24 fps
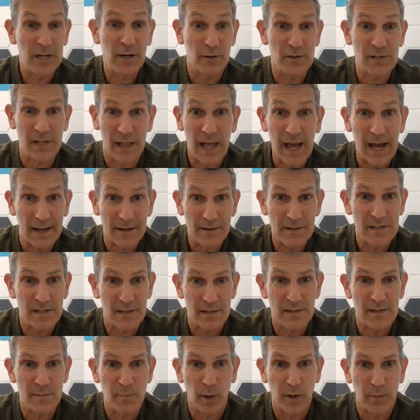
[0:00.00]
she knows a lot.
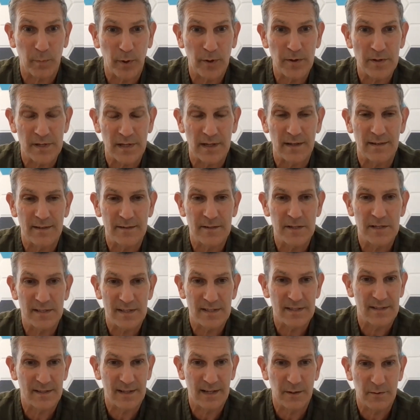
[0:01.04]
She's a smart person.
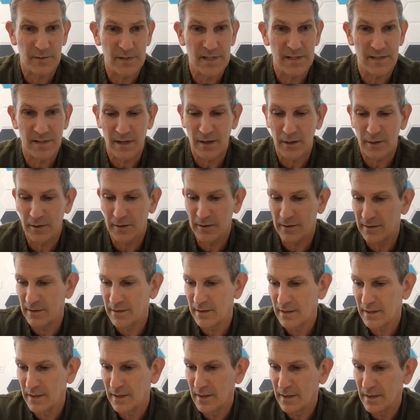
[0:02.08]
She's a nerd
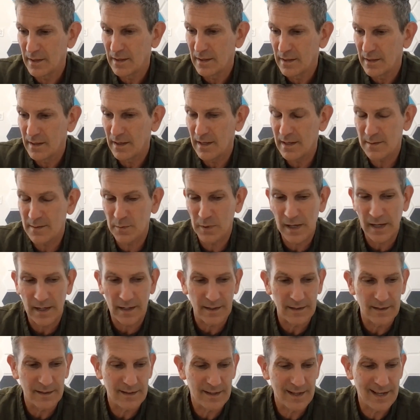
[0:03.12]
as
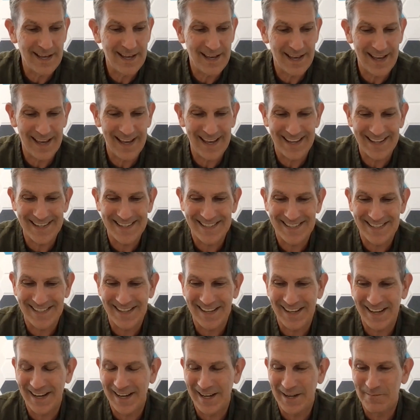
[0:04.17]
well, and
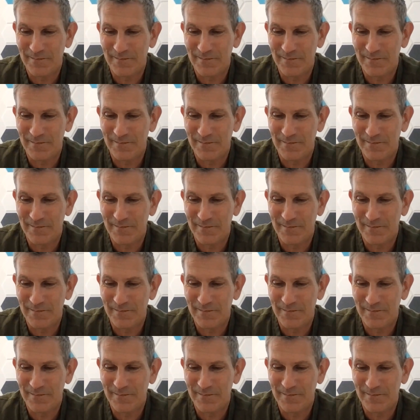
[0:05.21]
